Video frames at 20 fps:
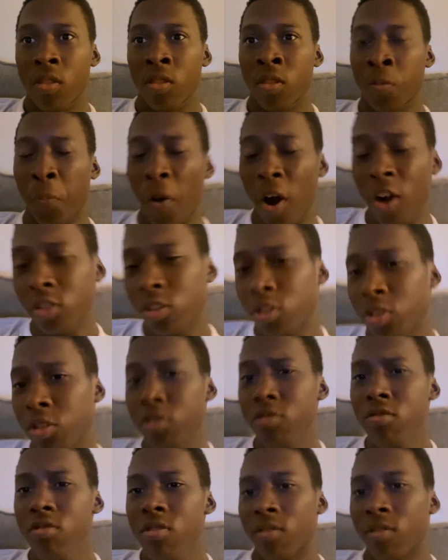The part
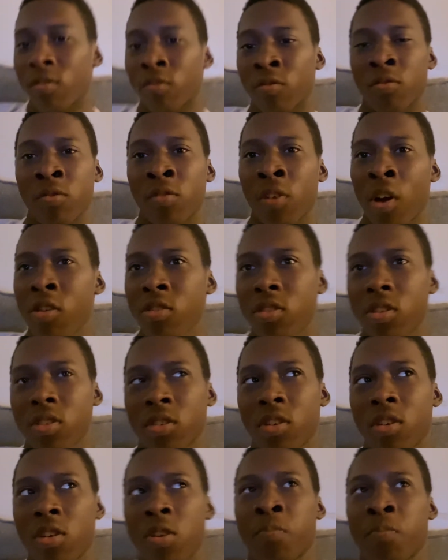2, Rose is
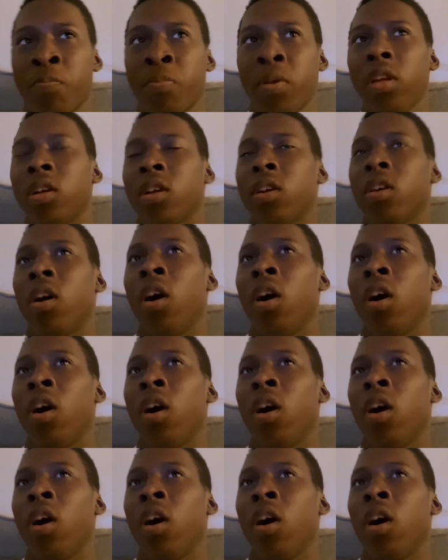gonna beat her.